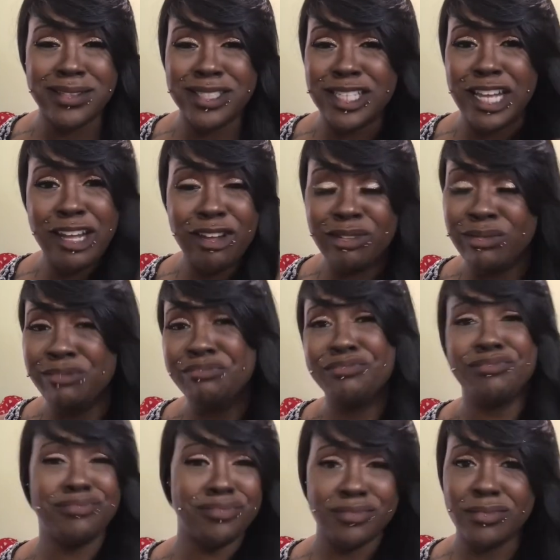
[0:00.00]
So
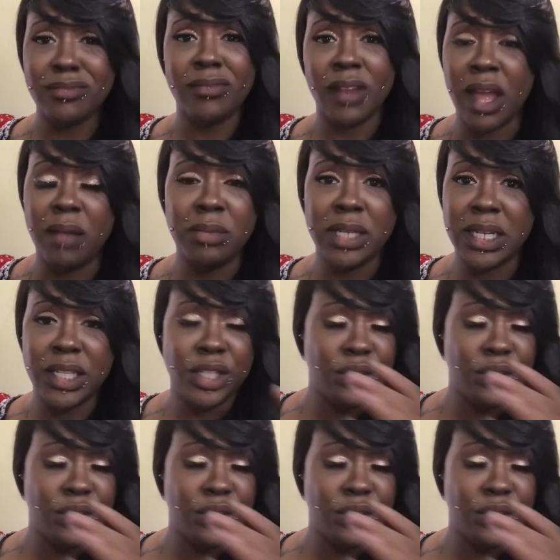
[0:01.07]
I'm going to